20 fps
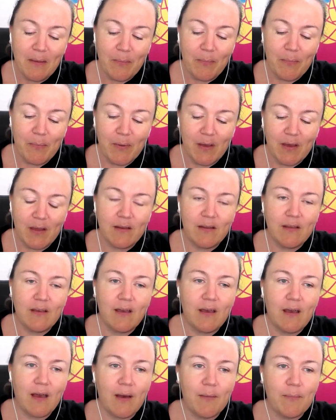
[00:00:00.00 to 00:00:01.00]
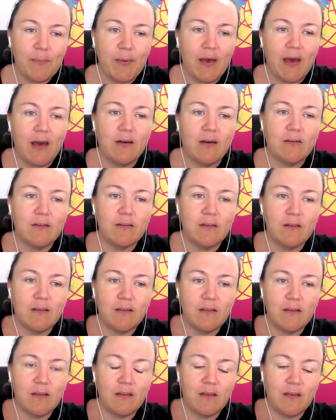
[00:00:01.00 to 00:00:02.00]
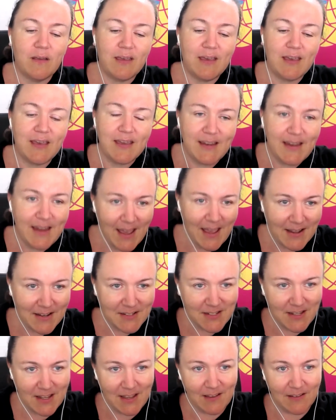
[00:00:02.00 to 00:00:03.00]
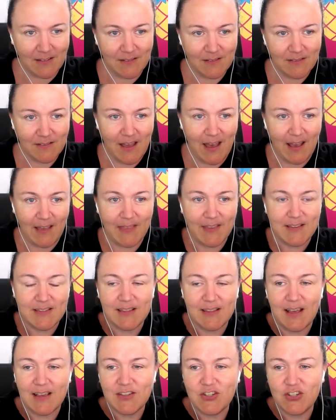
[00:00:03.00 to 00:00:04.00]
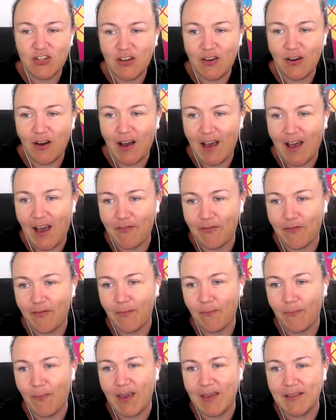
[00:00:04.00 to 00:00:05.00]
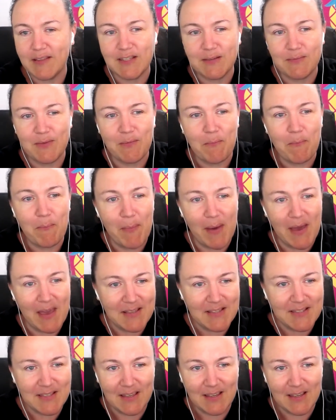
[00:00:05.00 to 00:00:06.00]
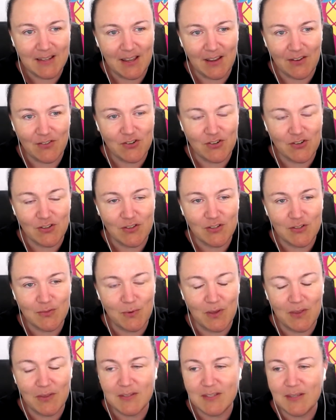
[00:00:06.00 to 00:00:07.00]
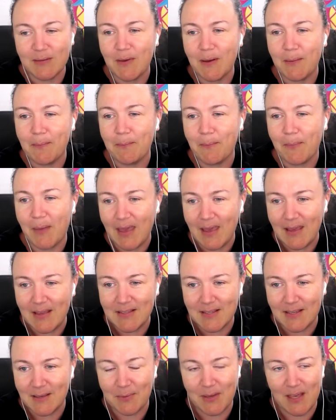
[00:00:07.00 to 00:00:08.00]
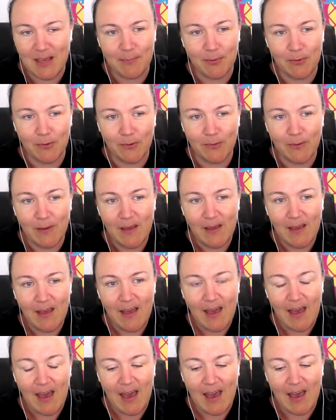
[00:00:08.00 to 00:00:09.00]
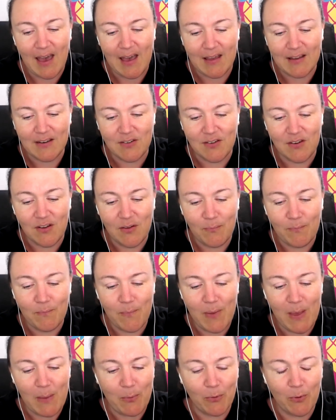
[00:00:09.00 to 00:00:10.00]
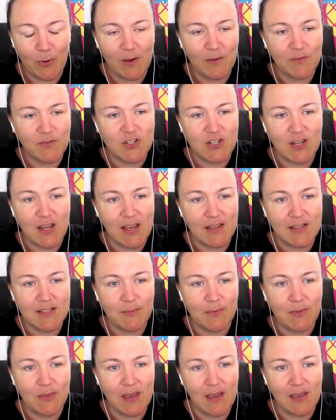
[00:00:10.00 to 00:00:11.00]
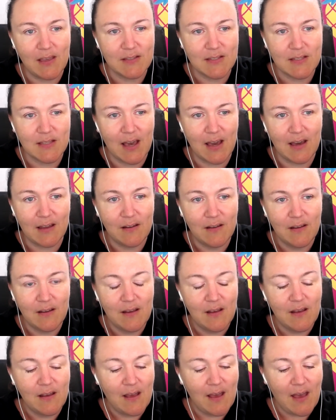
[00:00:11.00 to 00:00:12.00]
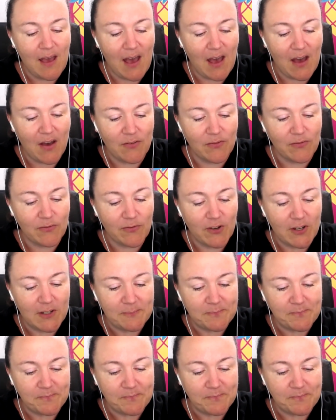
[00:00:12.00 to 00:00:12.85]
But about connecting, like, this last year, I have made some amazing connections with some amazing people, and people who have shared some things that have